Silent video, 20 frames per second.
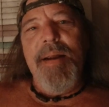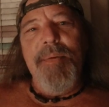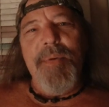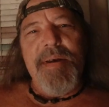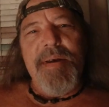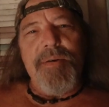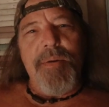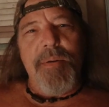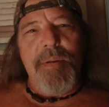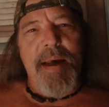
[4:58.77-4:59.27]

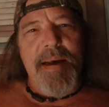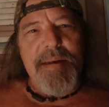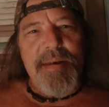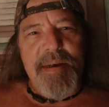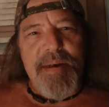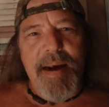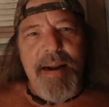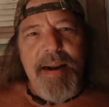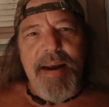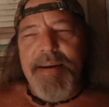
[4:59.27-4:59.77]
Anyway, so
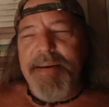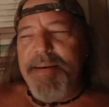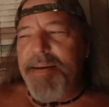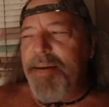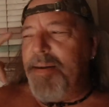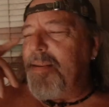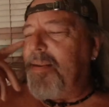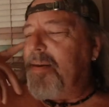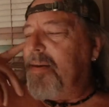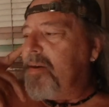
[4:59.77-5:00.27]
last night I
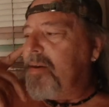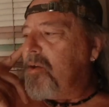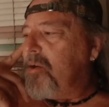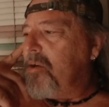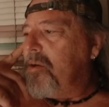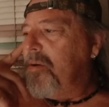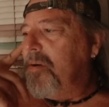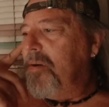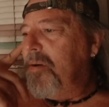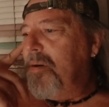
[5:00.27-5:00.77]
did
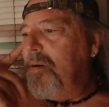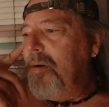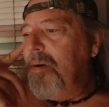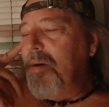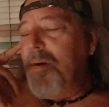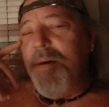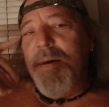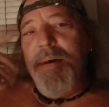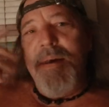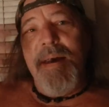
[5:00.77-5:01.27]
this
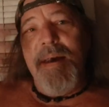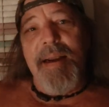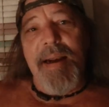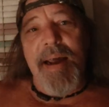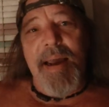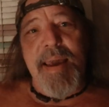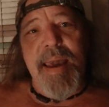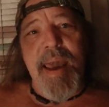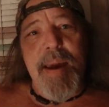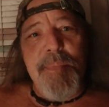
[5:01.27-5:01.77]

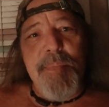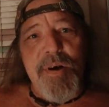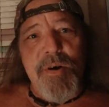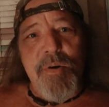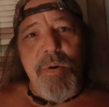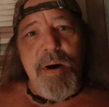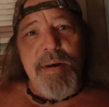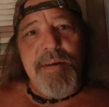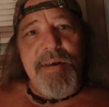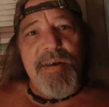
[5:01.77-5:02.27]
and I came
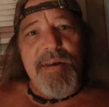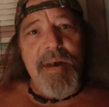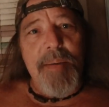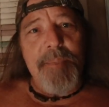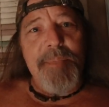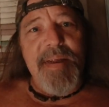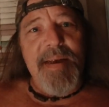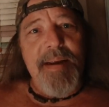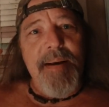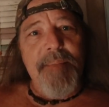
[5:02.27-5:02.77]
across
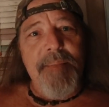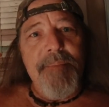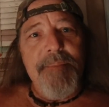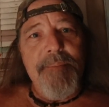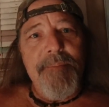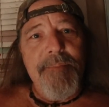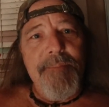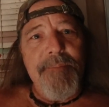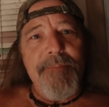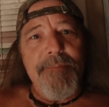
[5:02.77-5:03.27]
something